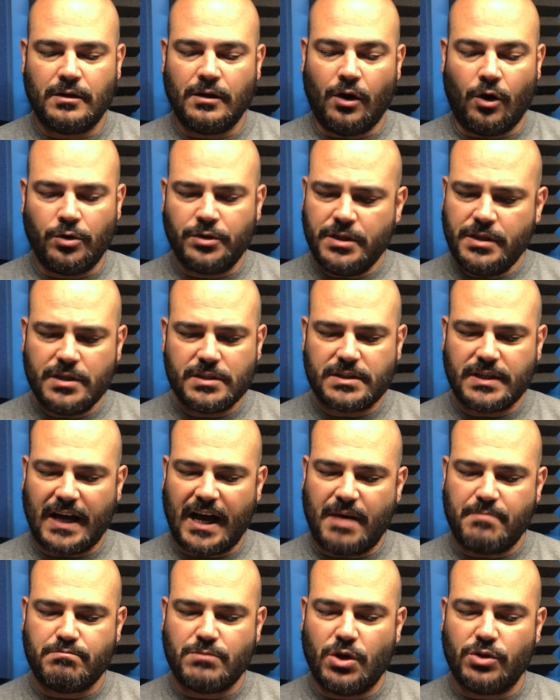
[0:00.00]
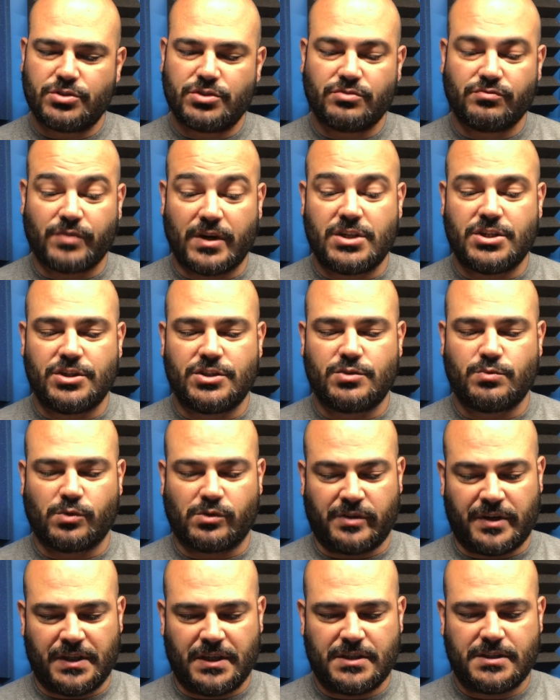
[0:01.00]
Only the topmost ridges
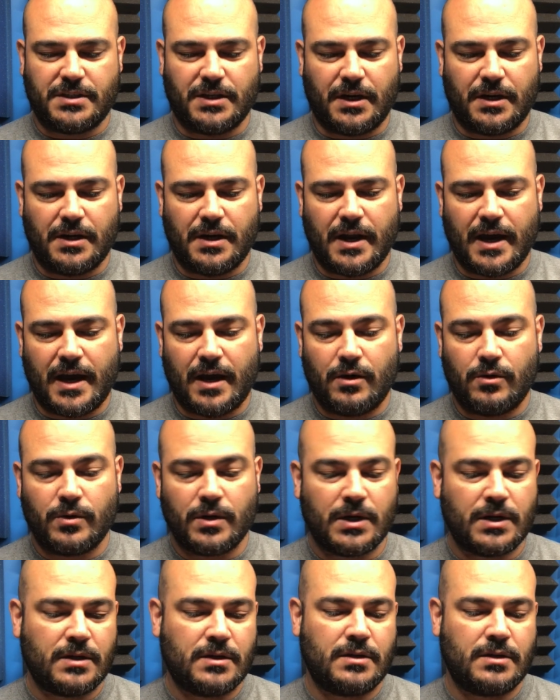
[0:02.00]
were in the sun now.